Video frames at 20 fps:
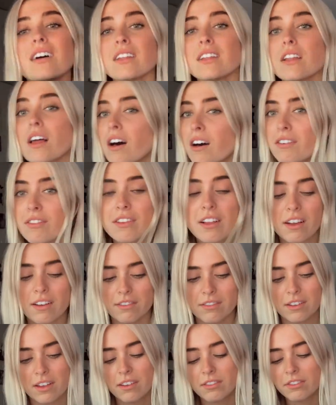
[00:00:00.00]
love,
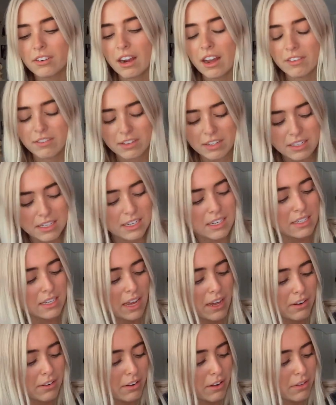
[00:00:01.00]
love, love graphic tees.
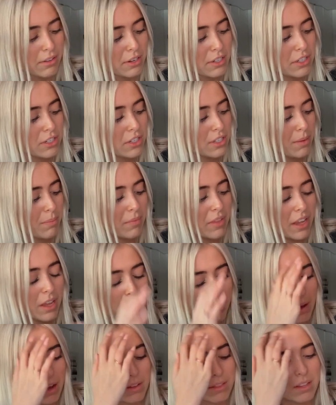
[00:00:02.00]
I don't know, there's just something
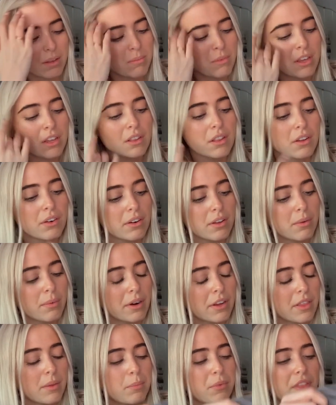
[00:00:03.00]
about them. You can literally
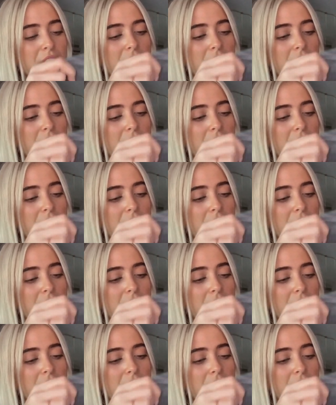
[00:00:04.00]
wear them with